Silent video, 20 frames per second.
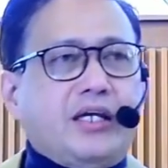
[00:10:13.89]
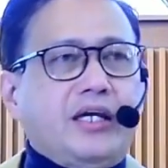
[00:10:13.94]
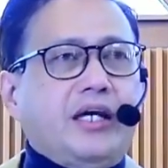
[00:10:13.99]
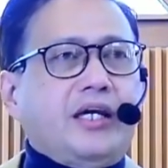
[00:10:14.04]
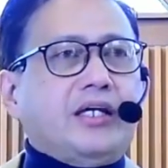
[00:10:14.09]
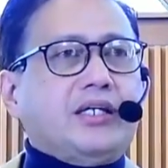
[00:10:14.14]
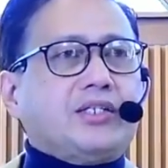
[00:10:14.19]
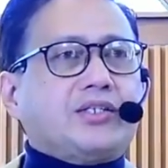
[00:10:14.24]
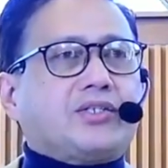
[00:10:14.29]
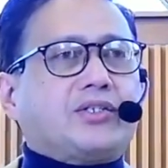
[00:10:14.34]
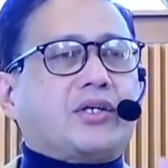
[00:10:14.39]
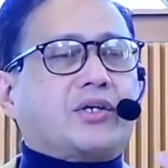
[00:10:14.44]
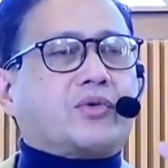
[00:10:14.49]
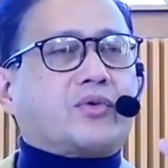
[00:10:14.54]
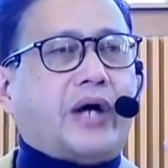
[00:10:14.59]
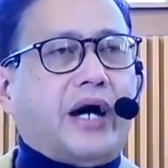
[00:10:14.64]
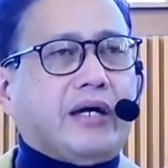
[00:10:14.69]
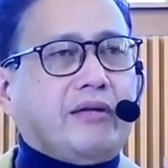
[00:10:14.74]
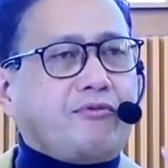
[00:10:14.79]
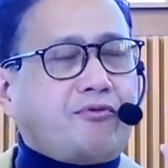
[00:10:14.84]
is the
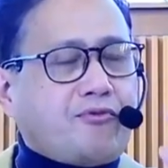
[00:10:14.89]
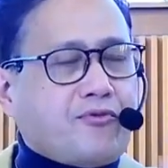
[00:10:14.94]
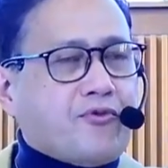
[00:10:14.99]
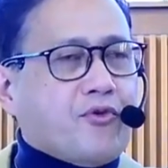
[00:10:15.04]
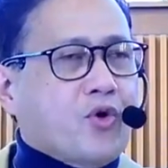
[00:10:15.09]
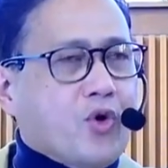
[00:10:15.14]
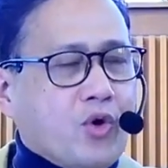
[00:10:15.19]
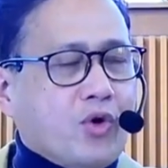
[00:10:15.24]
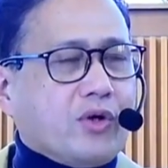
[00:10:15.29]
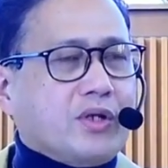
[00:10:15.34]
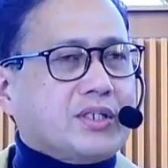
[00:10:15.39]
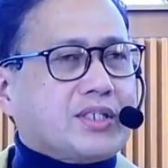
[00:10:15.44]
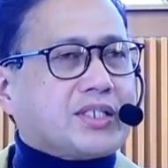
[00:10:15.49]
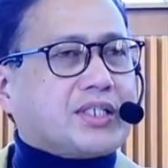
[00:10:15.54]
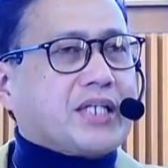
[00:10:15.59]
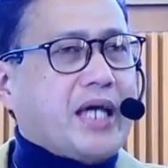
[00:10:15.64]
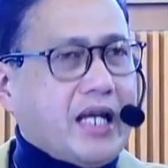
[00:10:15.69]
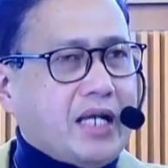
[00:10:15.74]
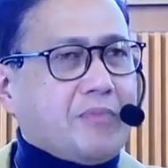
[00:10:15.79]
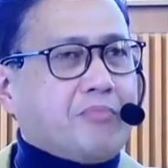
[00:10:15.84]
rightful
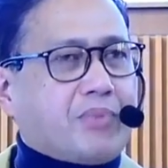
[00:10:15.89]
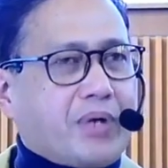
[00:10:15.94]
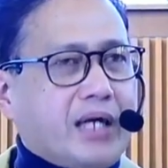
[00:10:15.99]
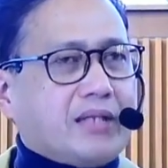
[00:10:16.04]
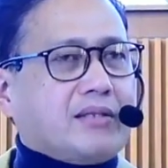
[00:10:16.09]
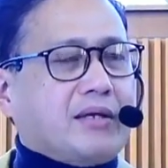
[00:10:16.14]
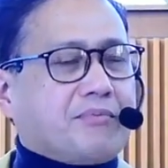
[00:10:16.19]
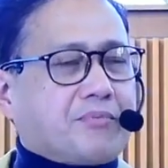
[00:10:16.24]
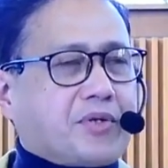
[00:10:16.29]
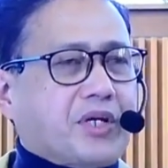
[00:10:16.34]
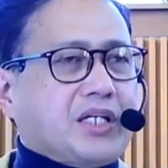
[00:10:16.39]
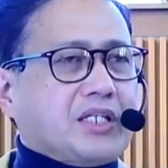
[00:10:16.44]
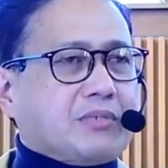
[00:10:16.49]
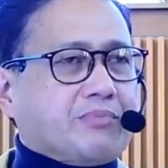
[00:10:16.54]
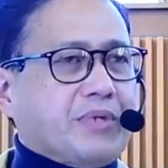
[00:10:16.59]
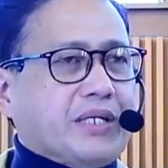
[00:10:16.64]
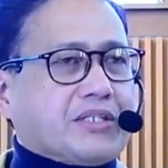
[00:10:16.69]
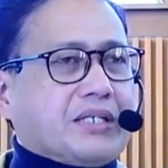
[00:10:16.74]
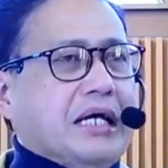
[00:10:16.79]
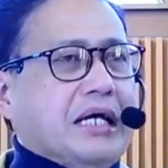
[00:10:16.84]
celebrant of Christmas,